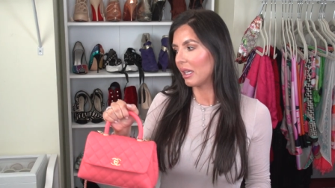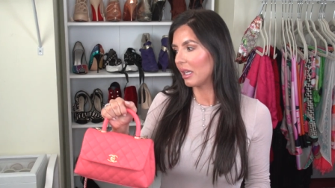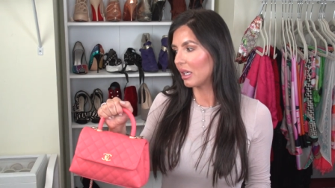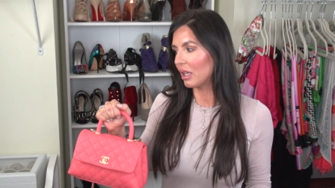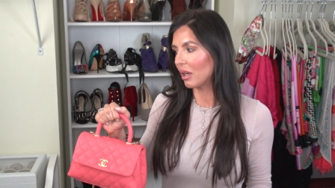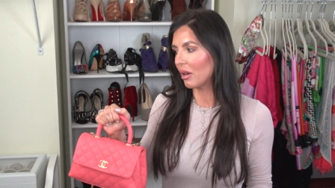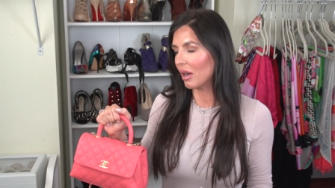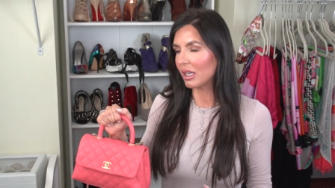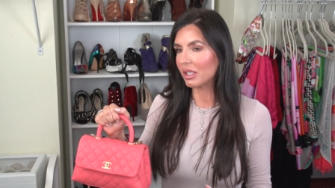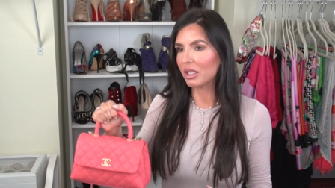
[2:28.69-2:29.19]
You
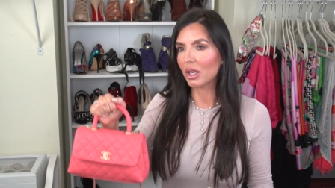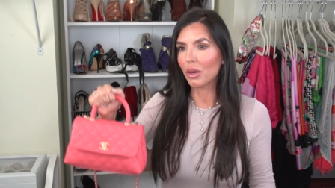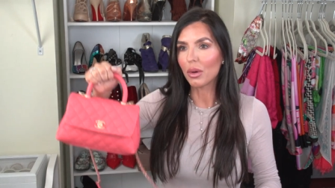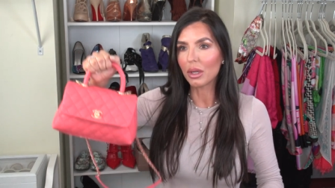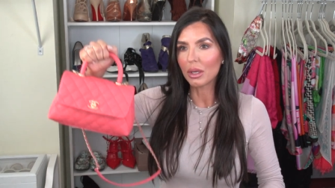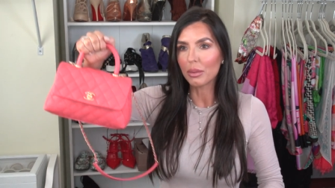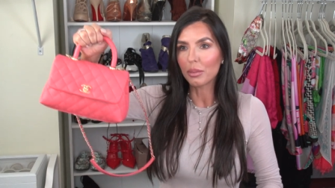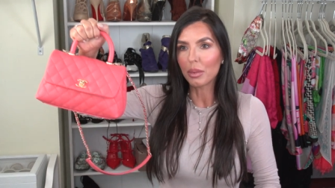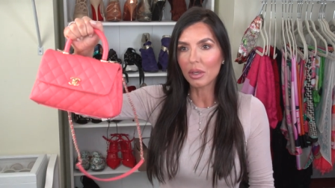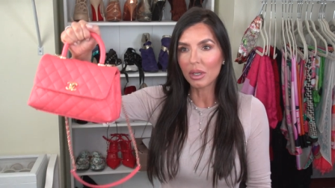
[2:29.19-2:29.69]
know, I don't
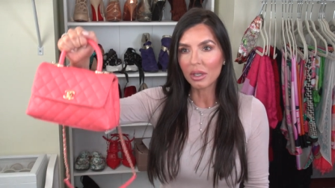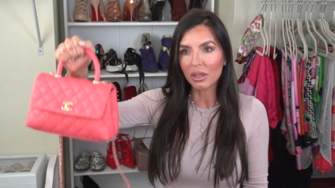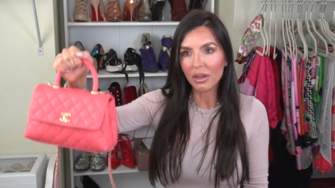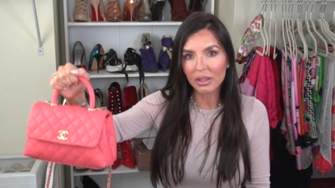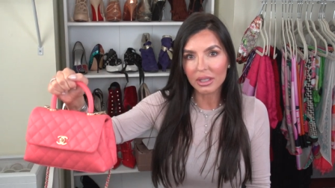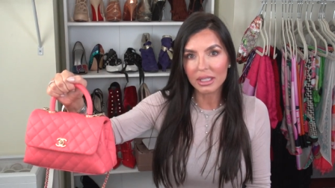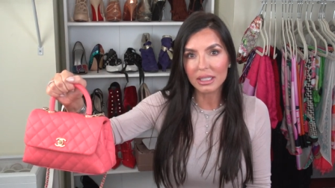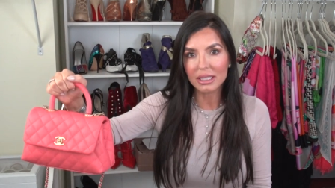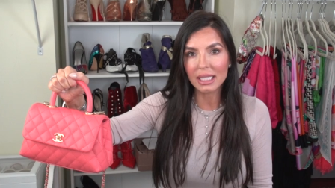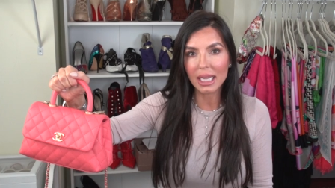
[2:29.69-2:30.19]
want to put it
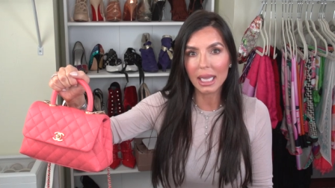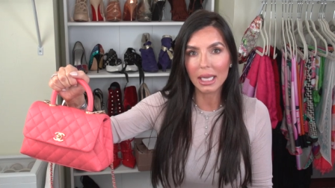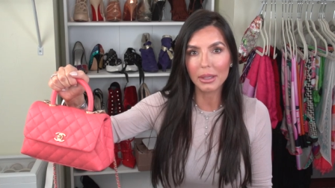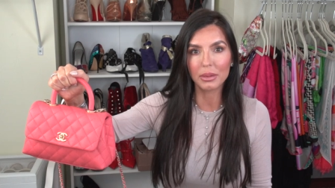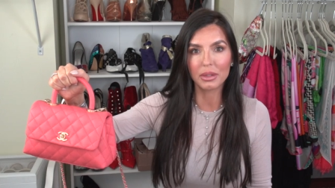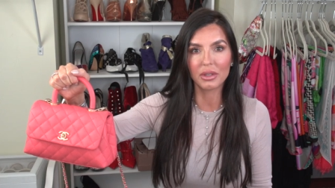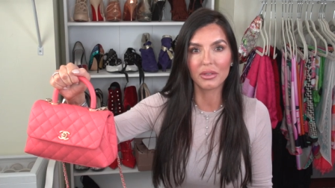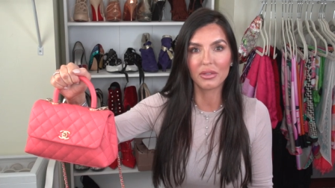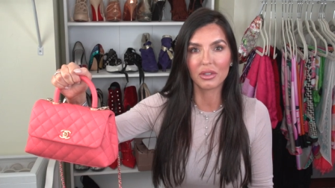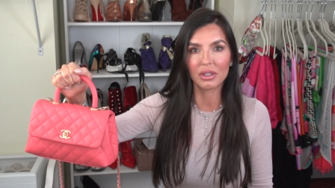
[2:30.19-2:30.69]
on the
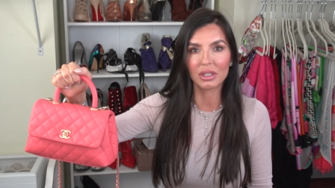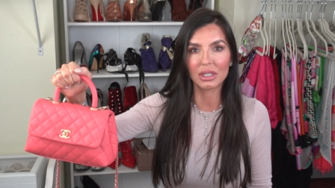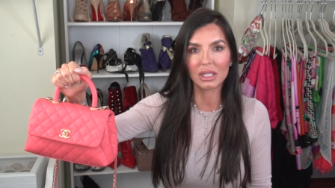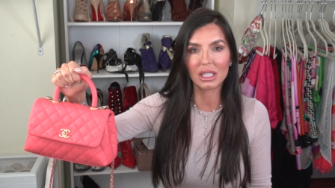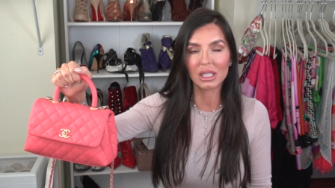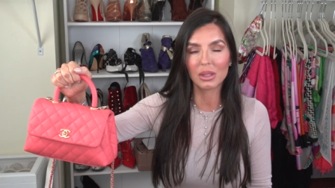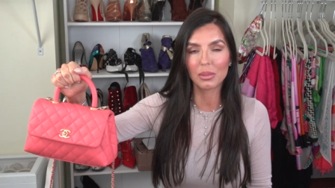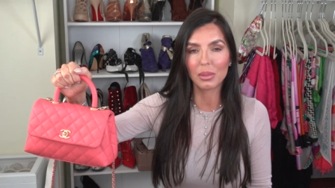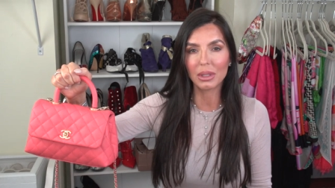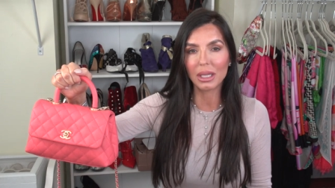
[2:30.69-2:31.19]
table for
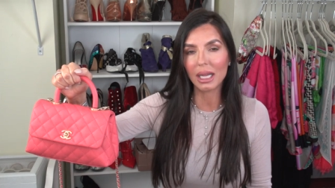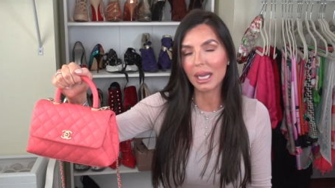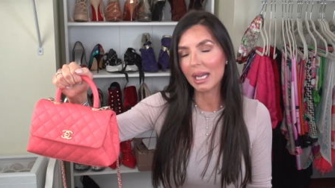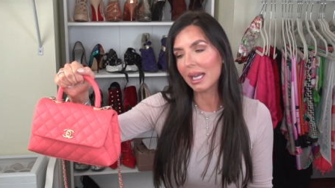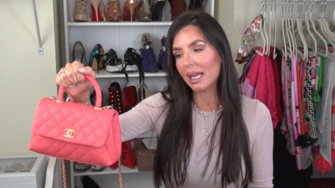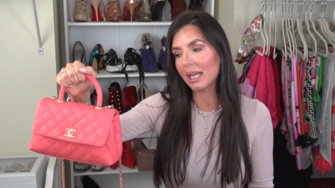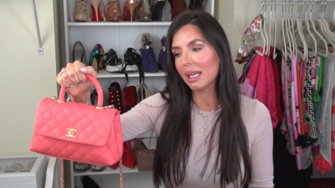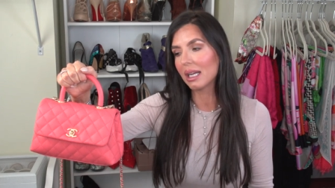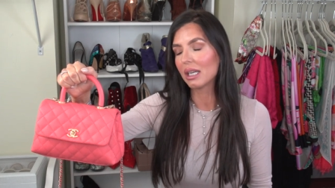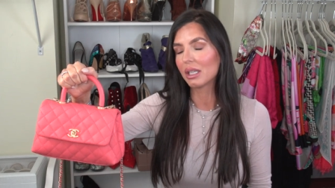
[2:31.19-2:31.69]

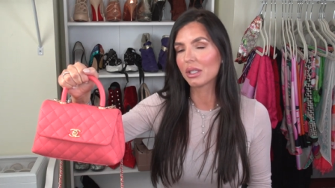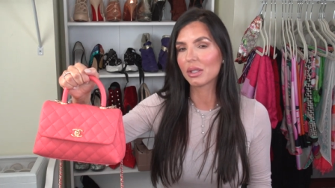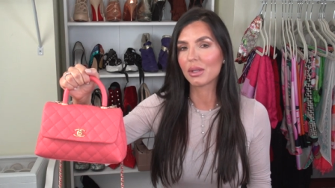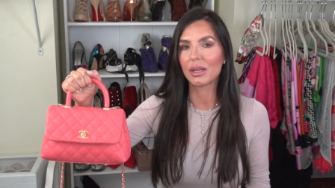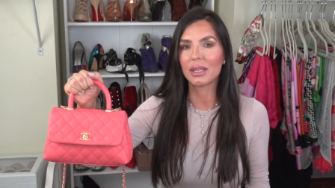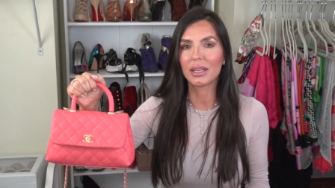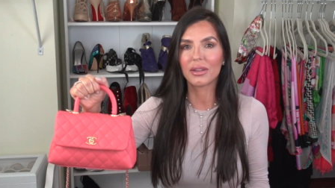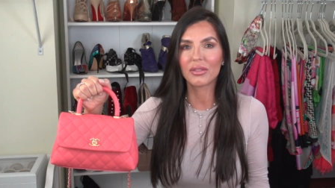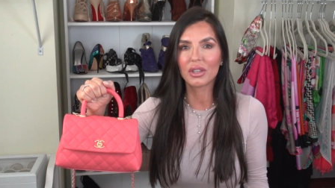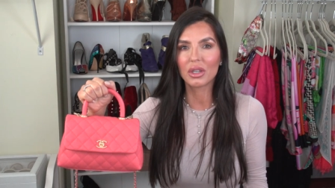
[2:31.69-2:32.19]
display, so
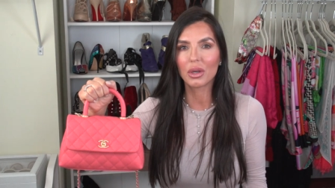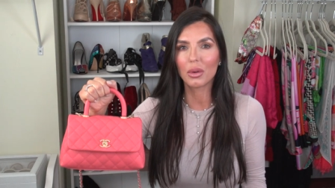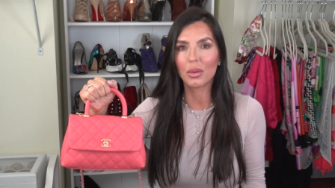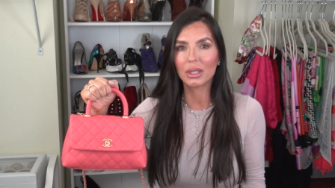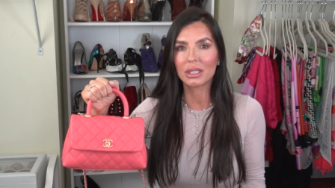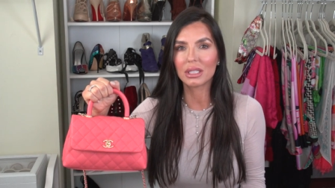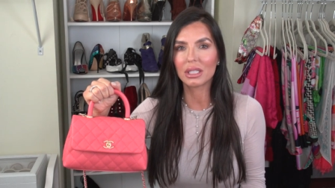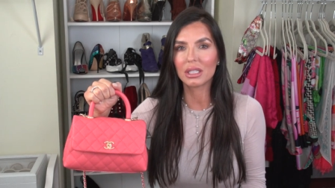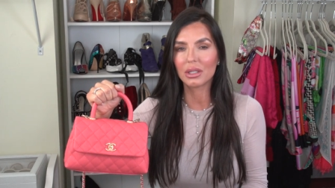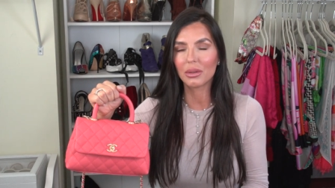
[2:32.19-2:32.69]
I never know
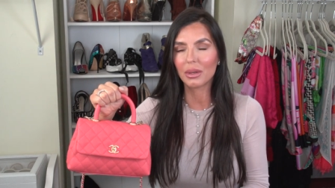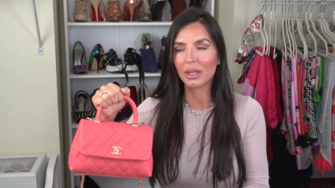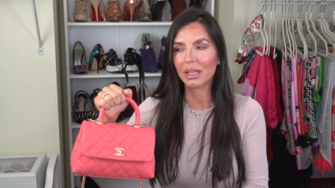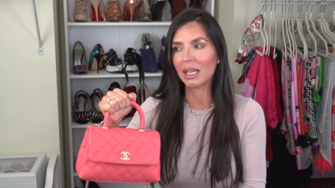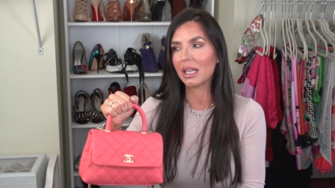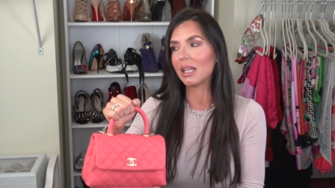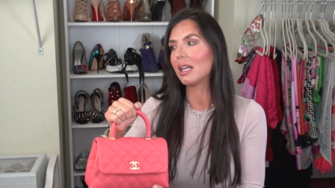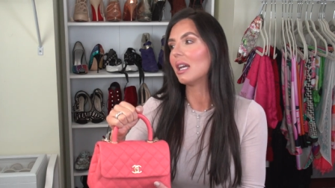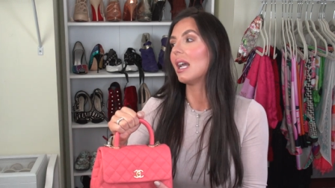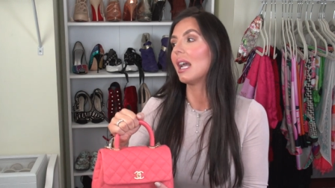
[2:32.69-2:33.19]
what to do with
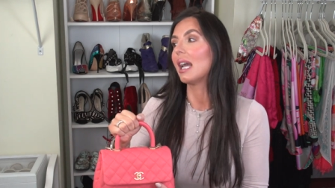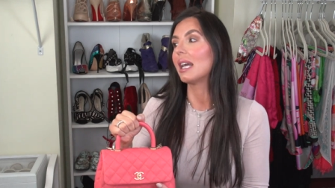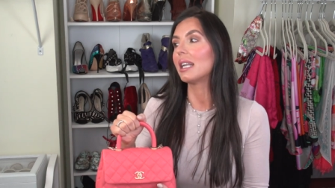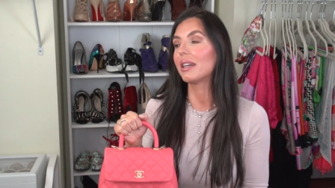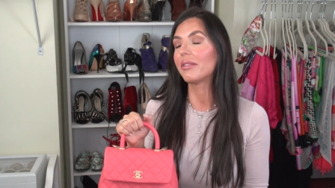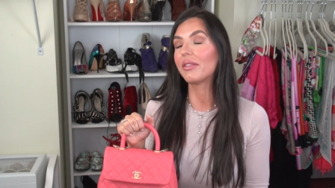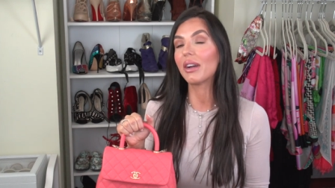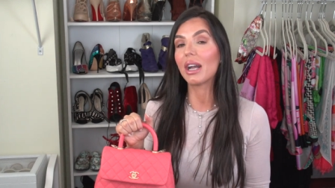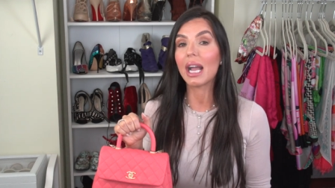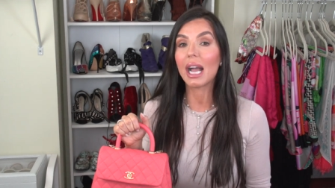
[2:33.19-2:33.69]
it. And
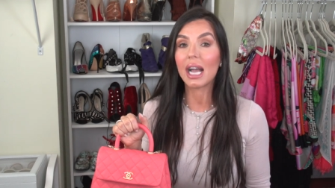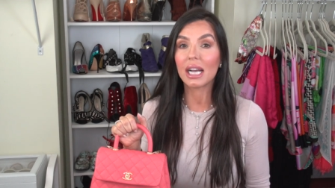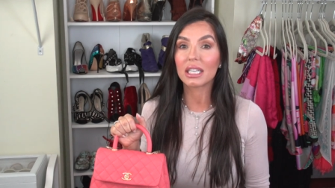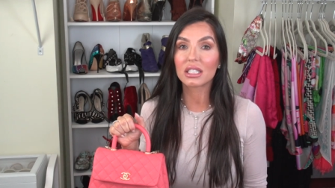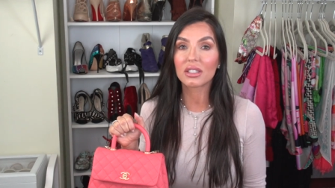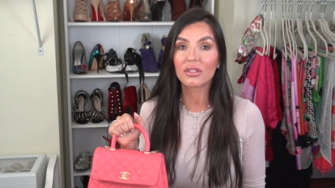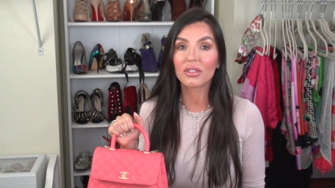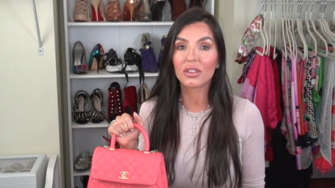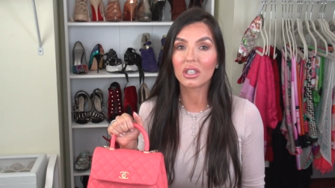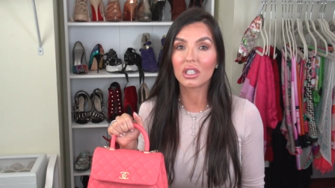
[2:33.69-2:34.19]
if I
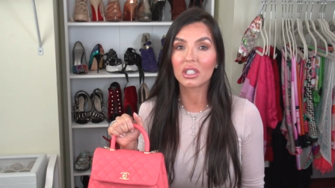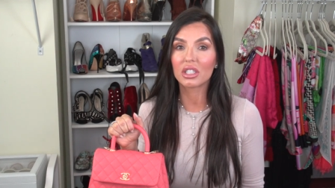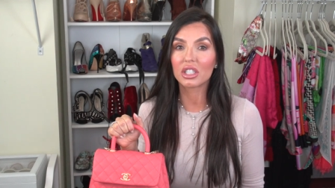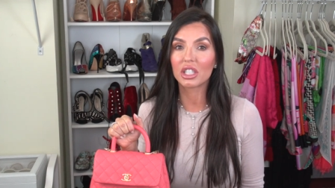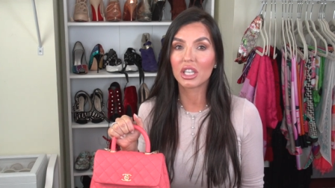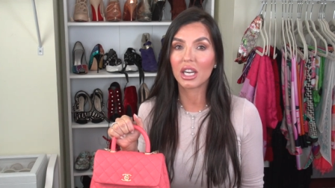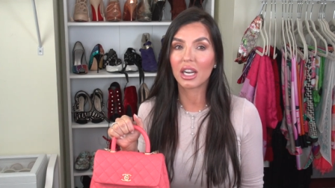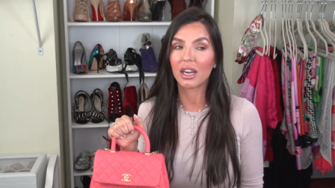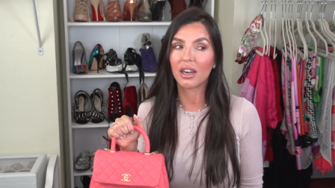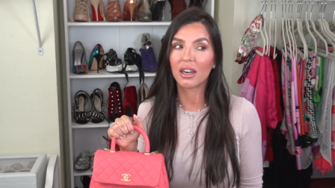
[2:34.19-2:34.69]
ask for a
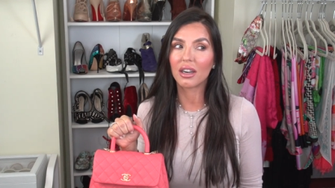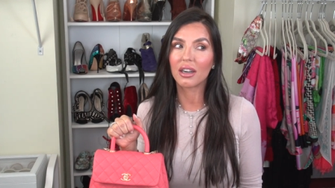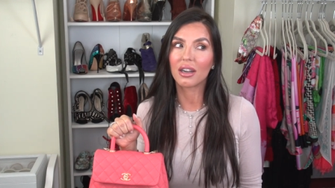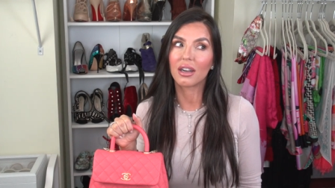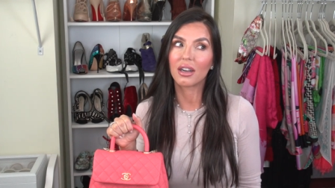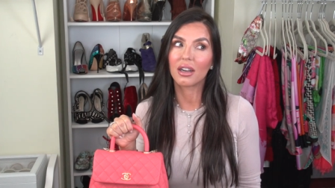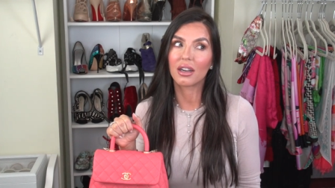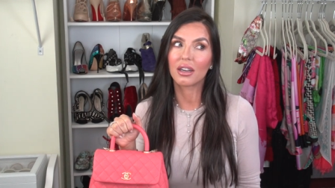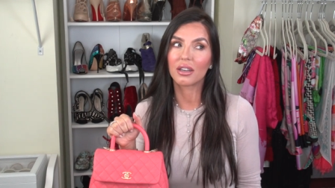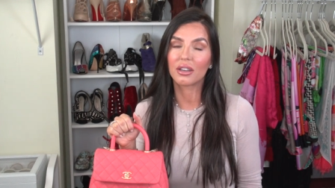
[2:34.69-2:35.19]
chair,
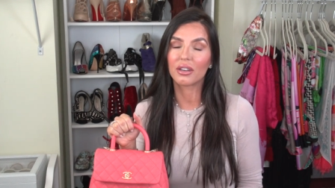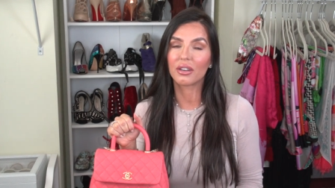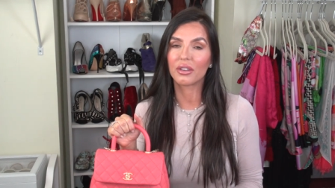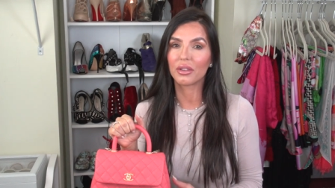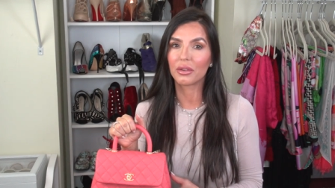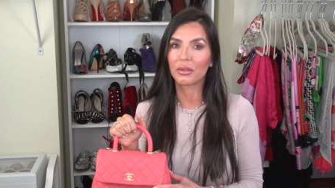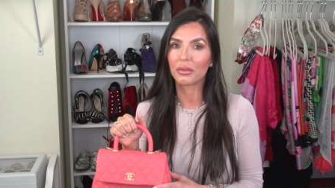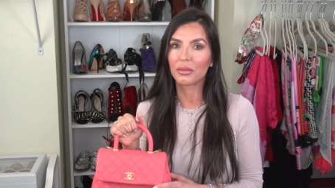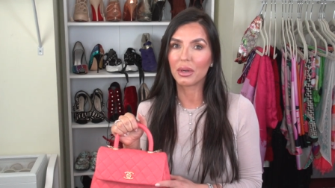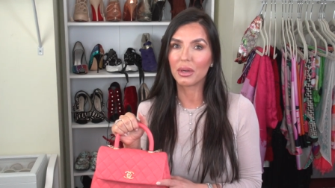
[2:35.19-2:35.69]
oh,
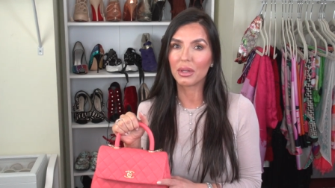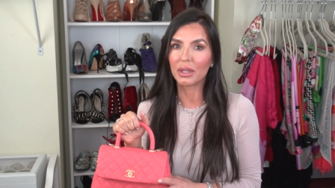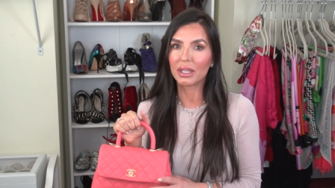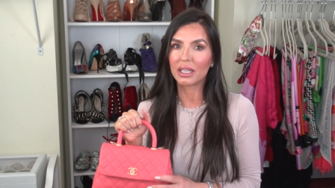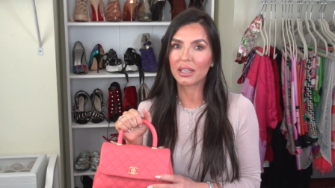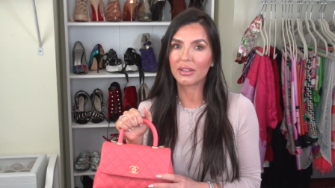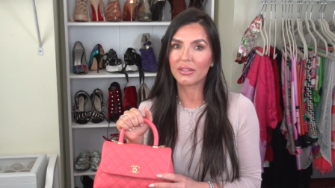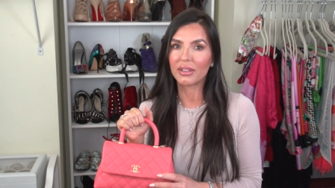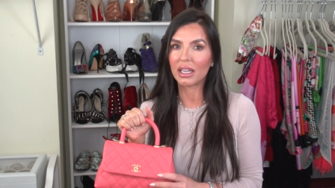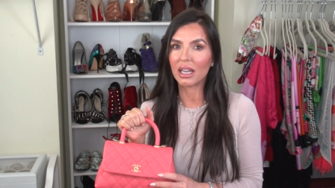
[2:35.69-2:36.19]
the
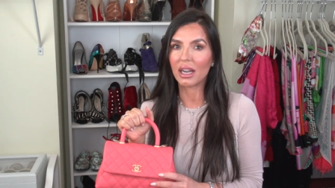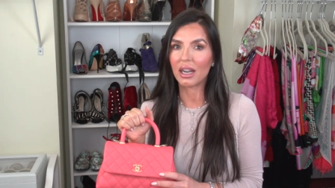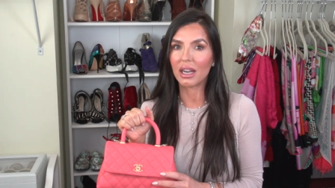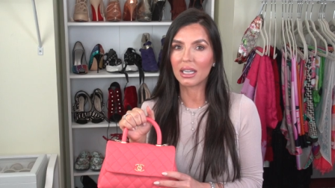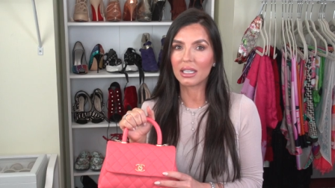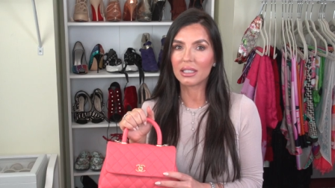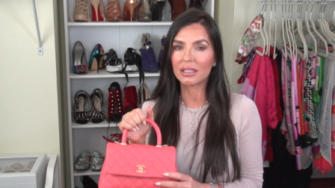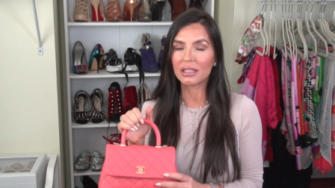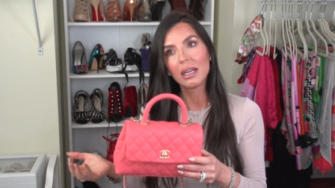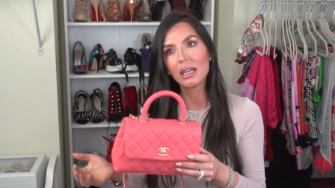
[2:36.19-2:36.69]
rolling of the
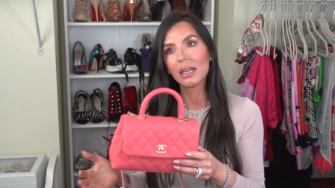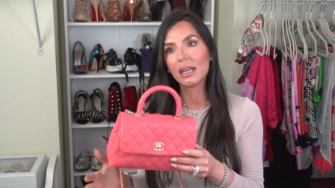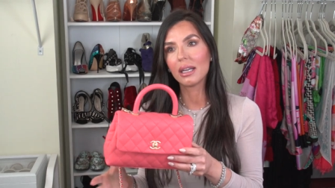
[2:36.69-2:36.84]
eyes.